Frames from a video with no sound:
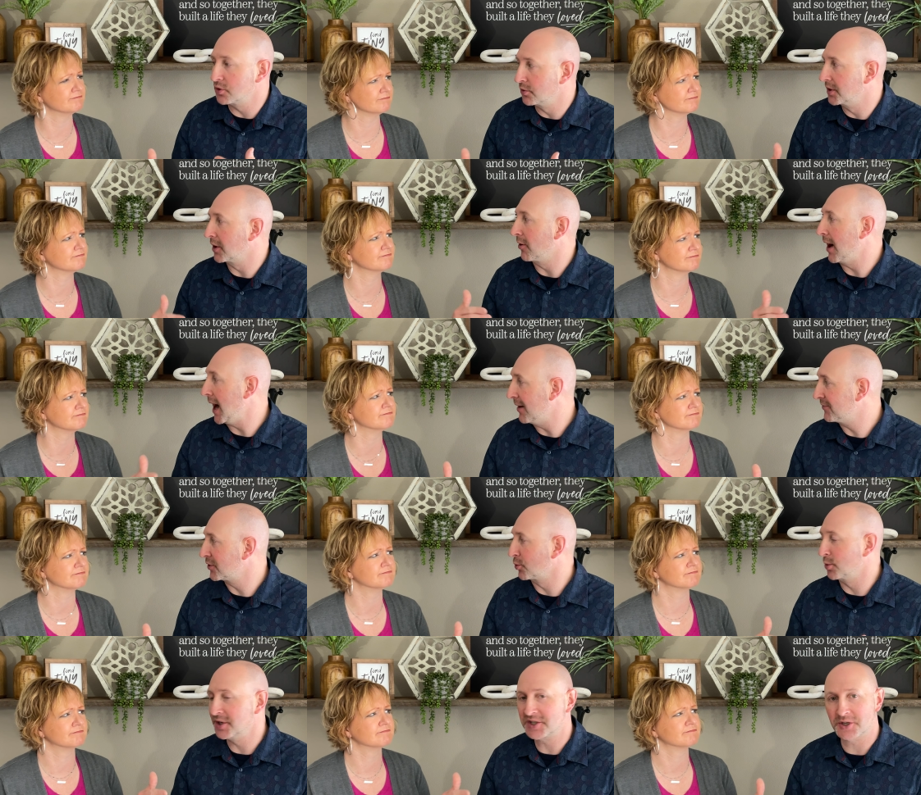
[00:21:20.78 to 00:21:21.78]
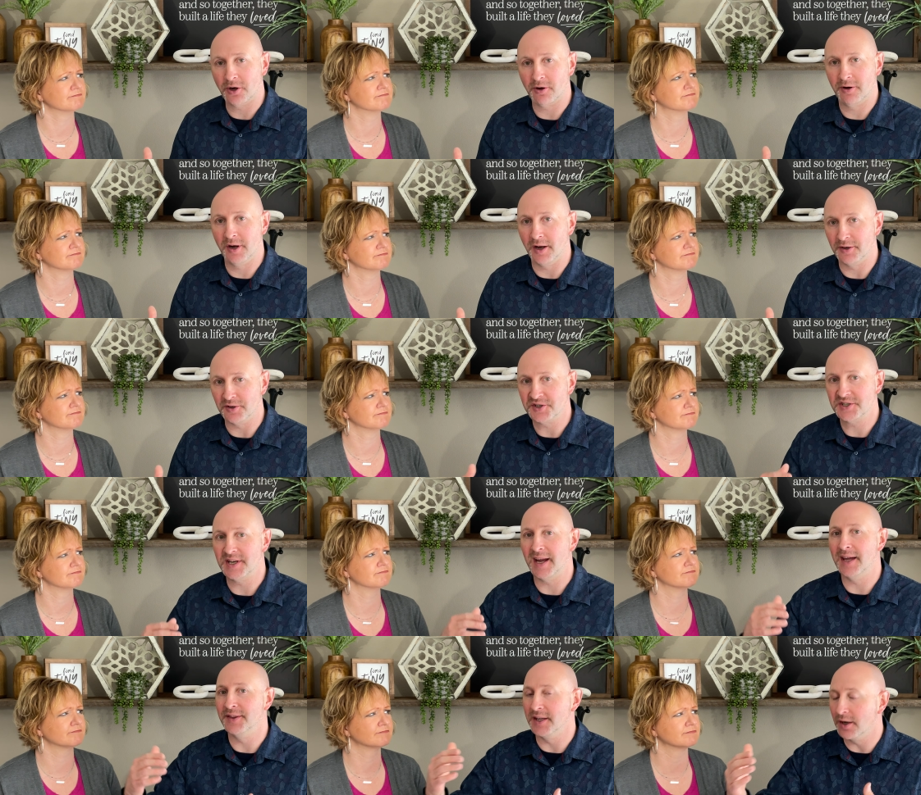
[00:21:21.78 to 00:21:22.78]
Speaker 1: soon thereafter, we started to
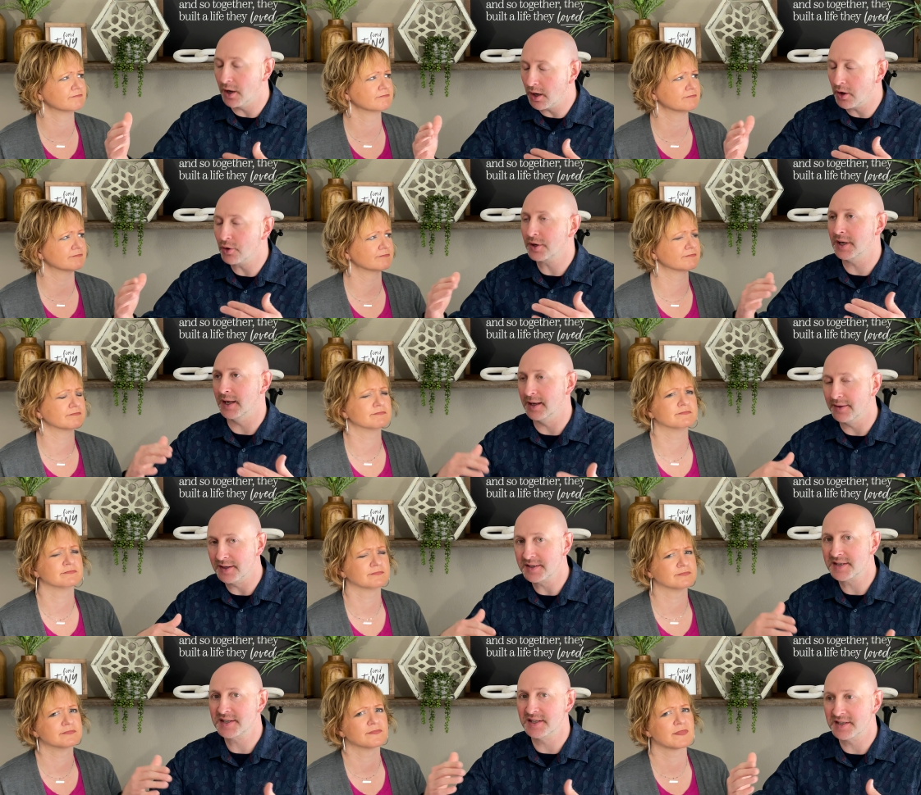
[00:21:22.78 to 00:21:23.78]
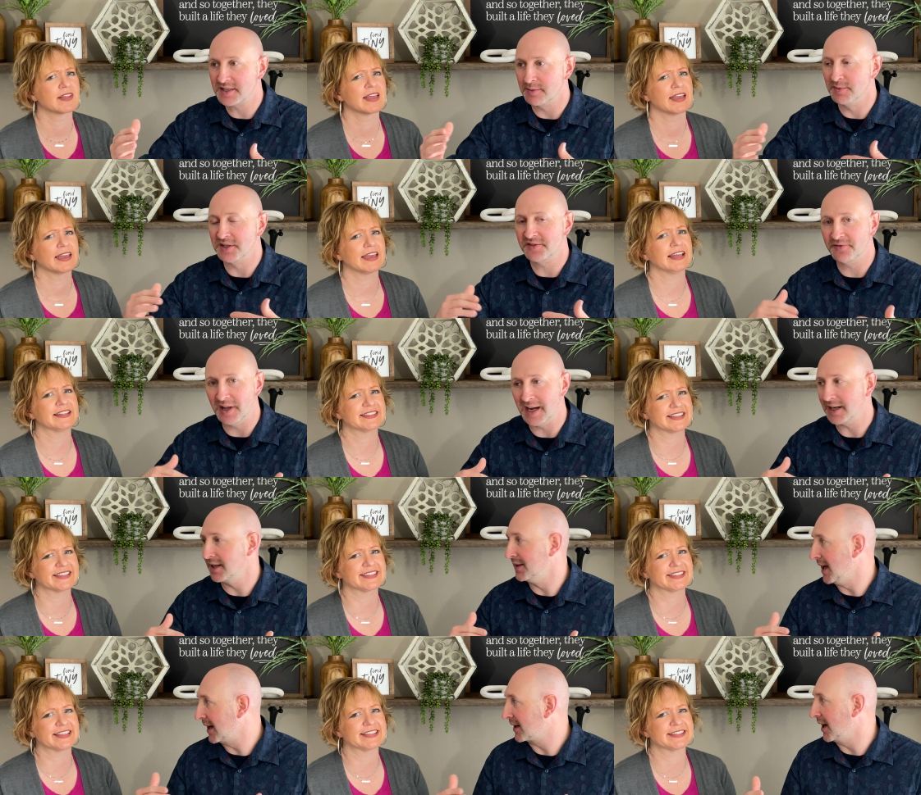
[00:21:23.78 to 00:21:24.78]
understand that, oh, okay, this system is
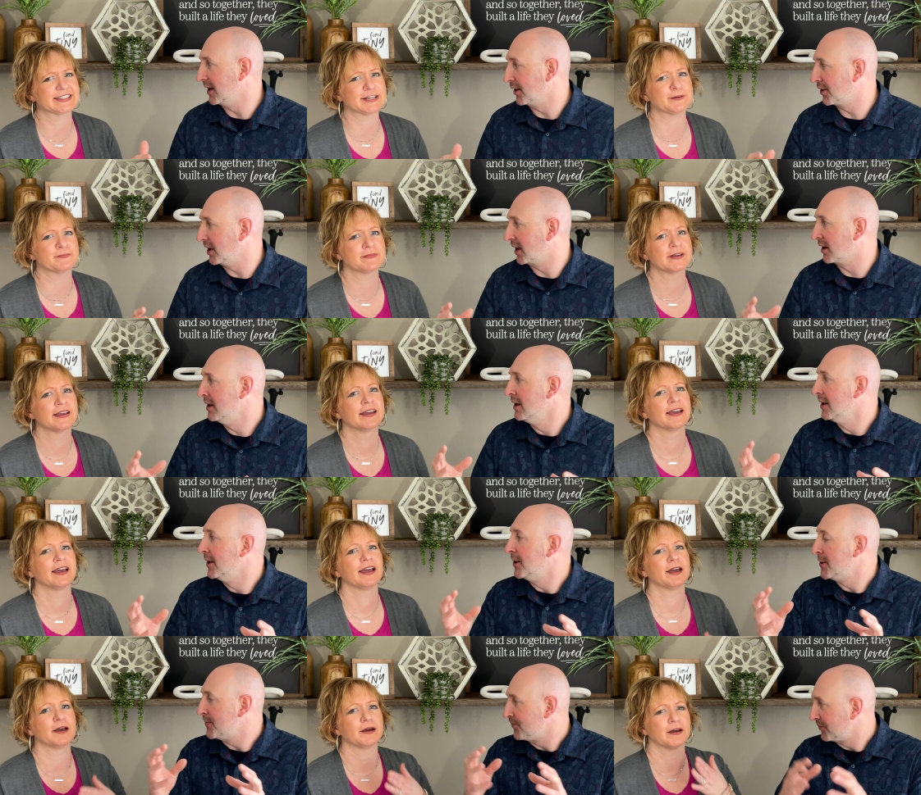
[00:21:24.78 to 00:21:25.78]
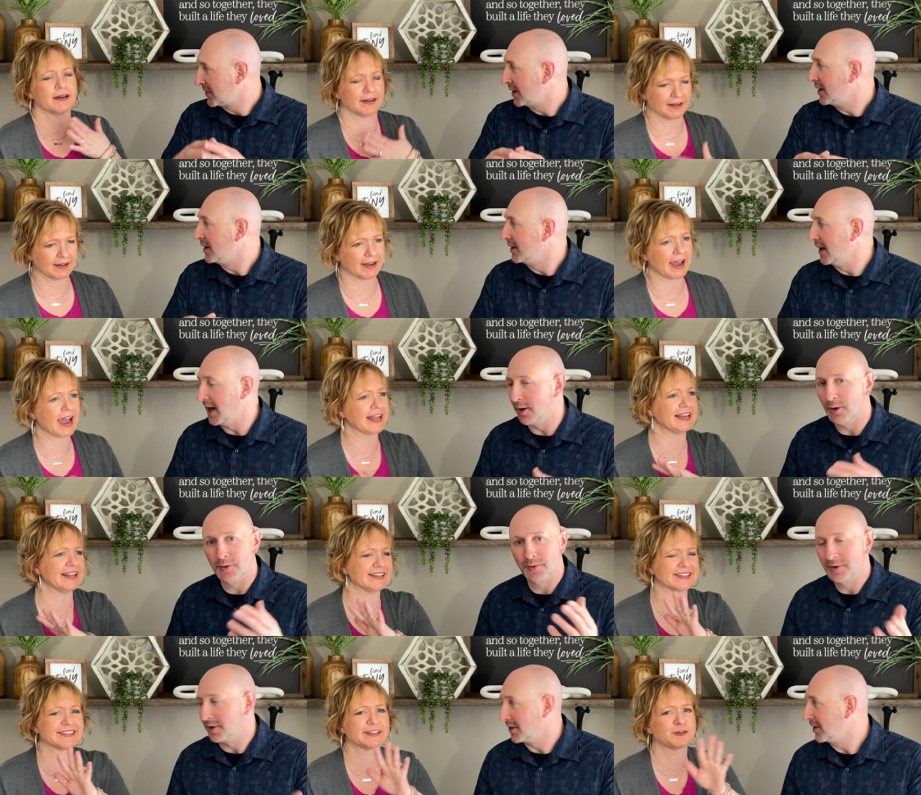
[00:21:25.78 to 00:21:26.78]
flagging that system. kind of thing. Yeah. I
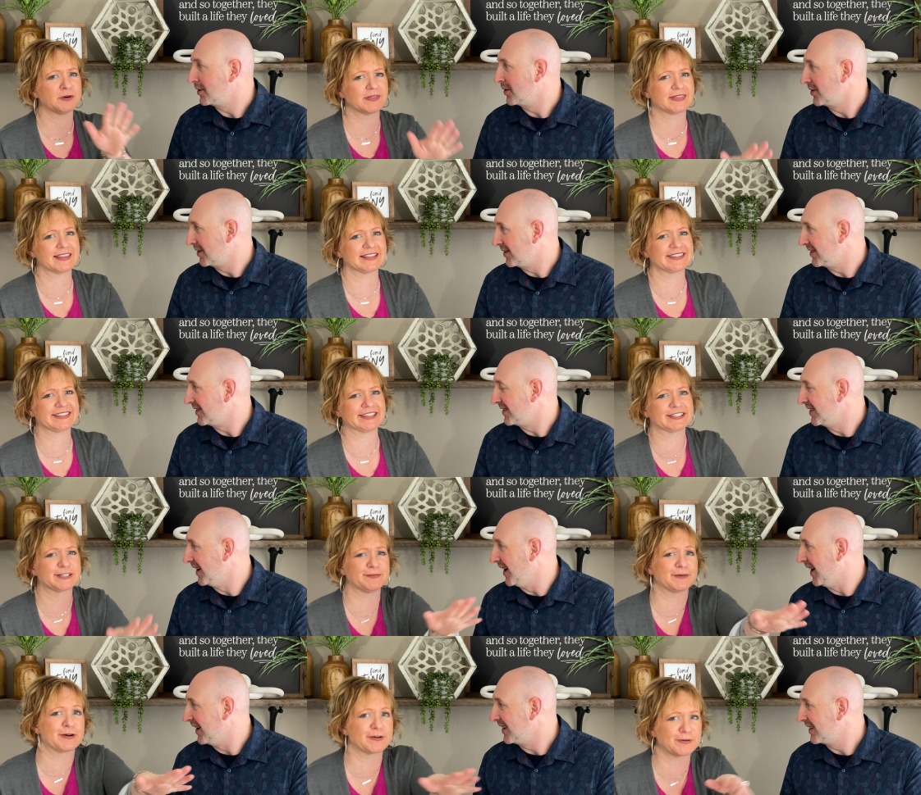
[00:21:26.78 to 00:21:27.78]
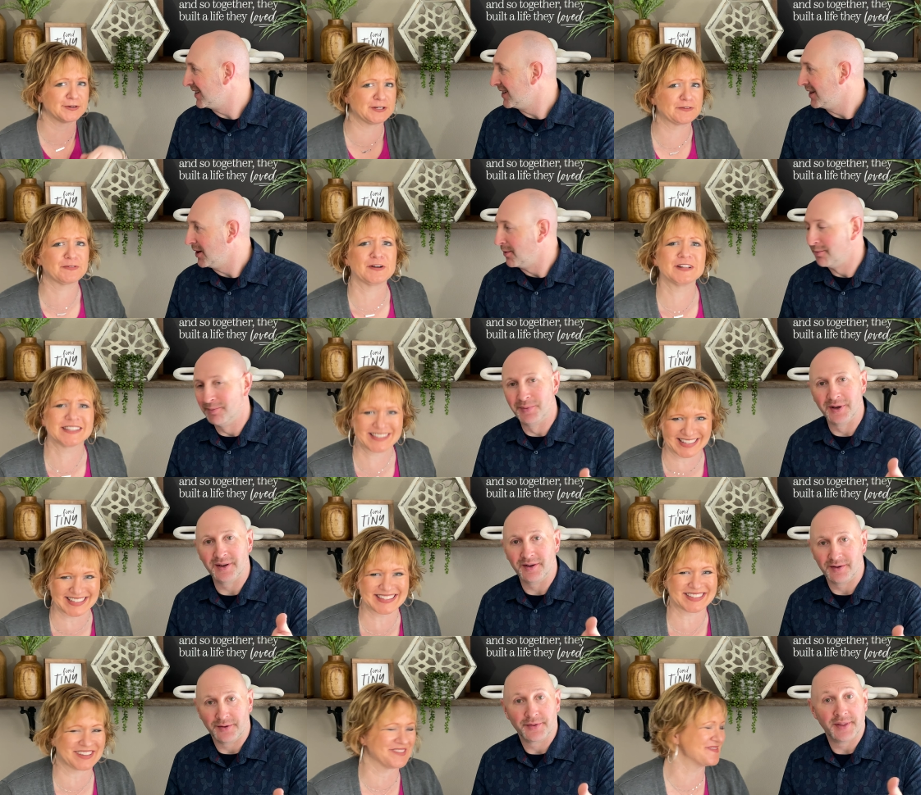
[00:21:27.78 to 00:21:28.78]
need
Speaker 2: to quit this system, yeah. go to a different but
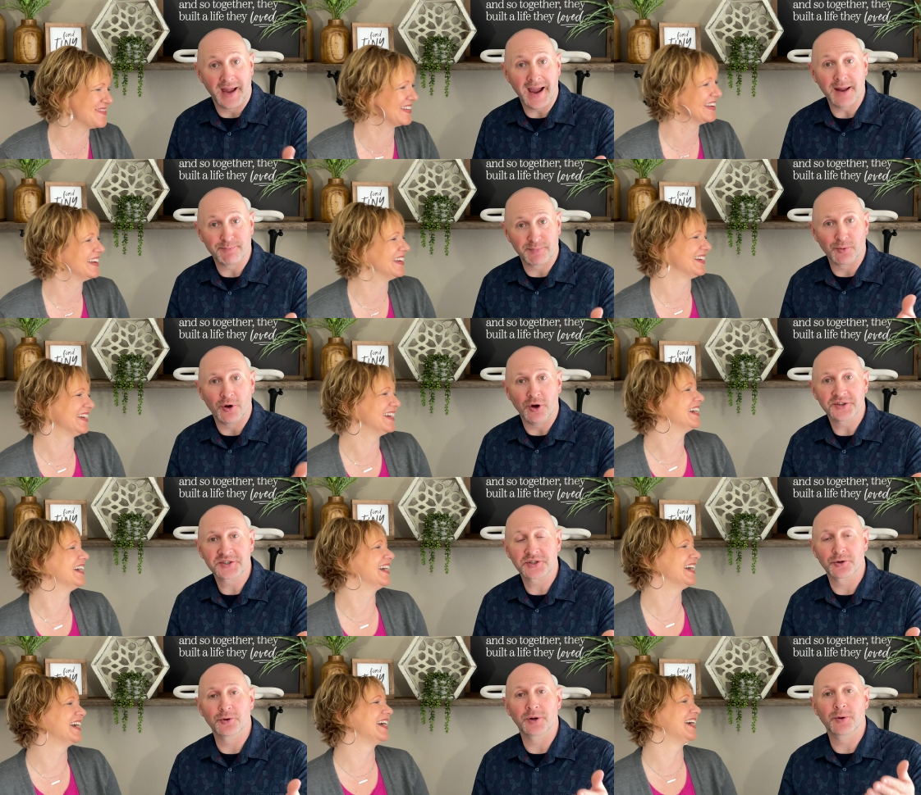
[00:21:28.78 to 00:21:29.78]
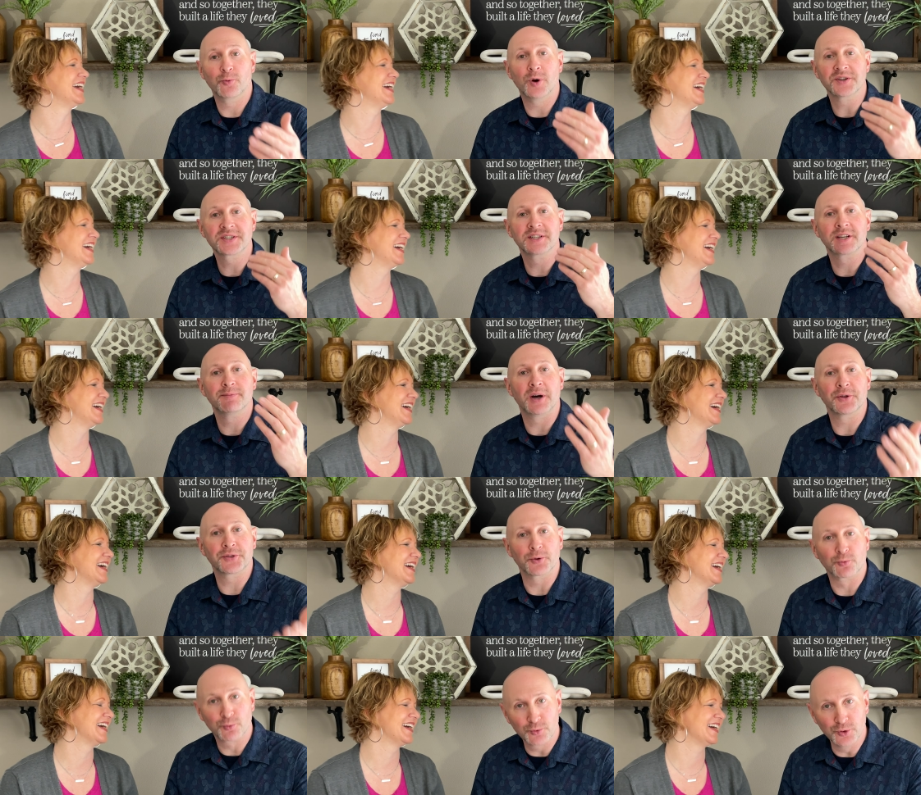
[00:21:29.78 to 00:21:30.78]
system.
Speaker 1: That, but also it wasn't about
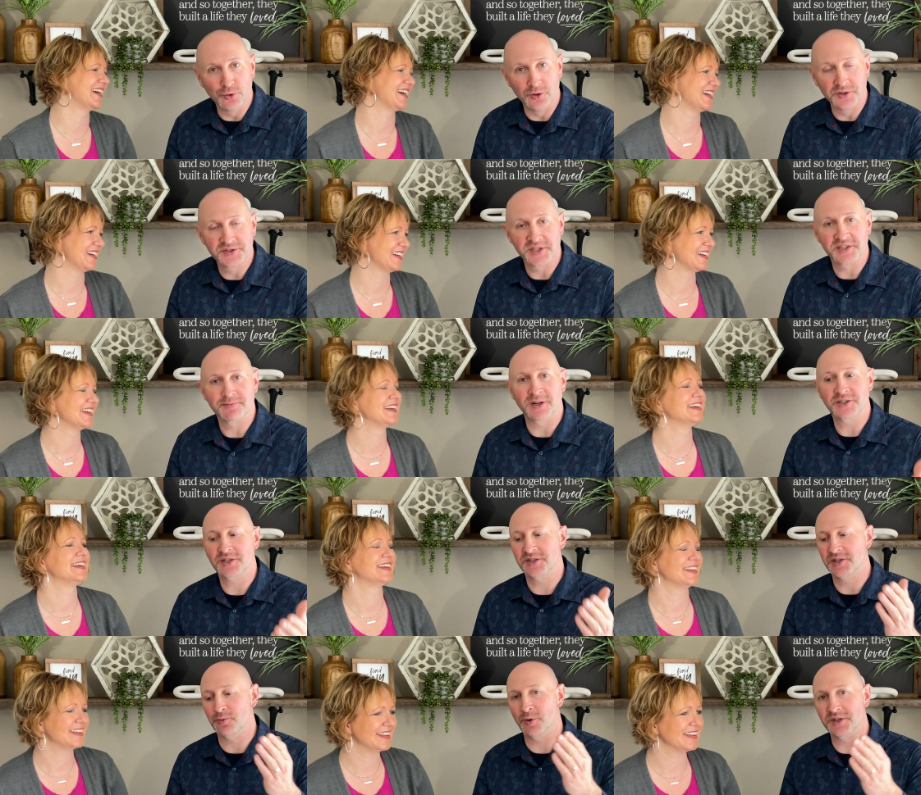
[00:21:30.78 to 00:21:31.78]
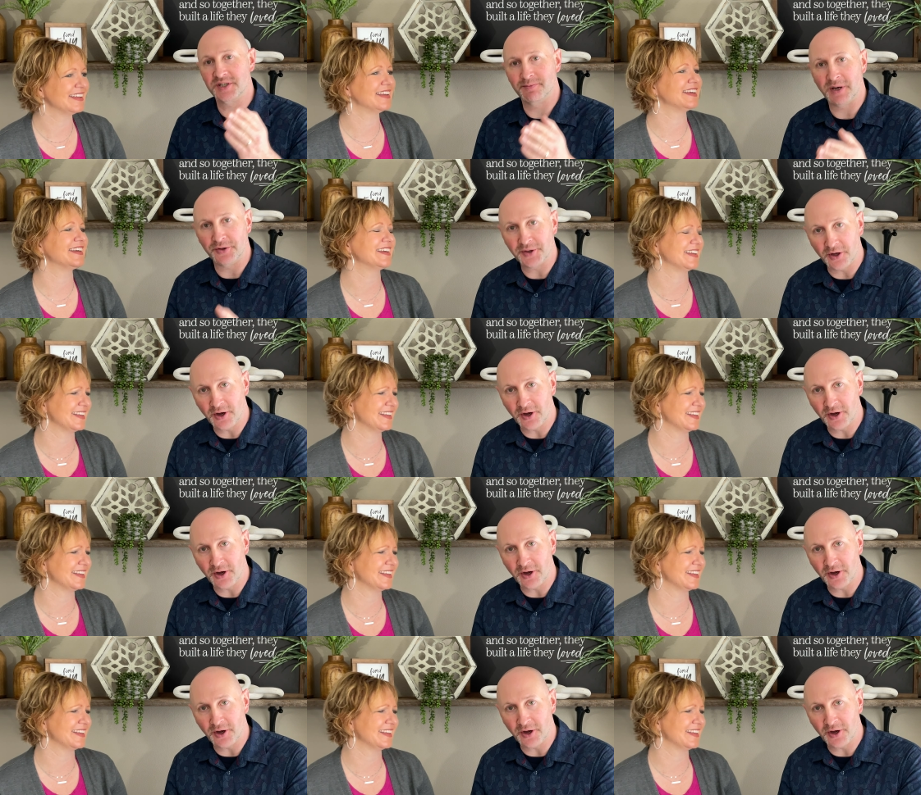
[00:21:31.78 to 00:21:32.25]
the rules as much as it was about the